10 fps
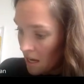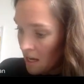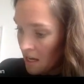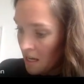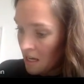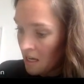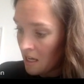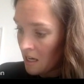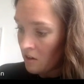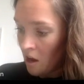
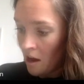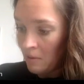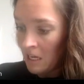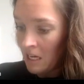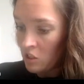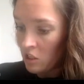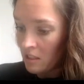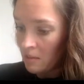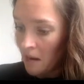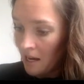I don't know how many inches
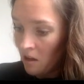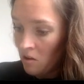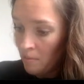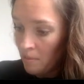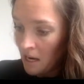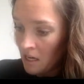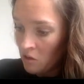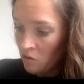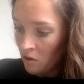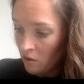in a mile, but I
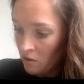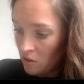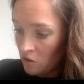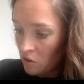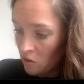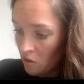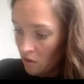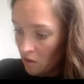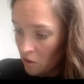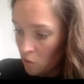do know
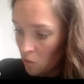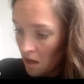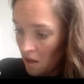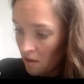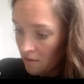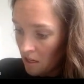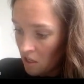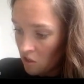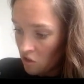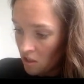there are 12
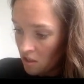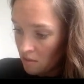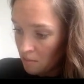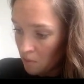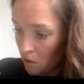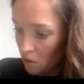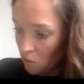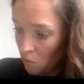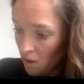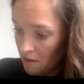inches per
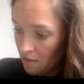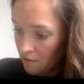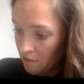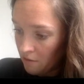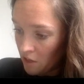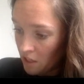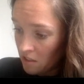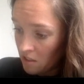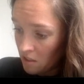1 foot.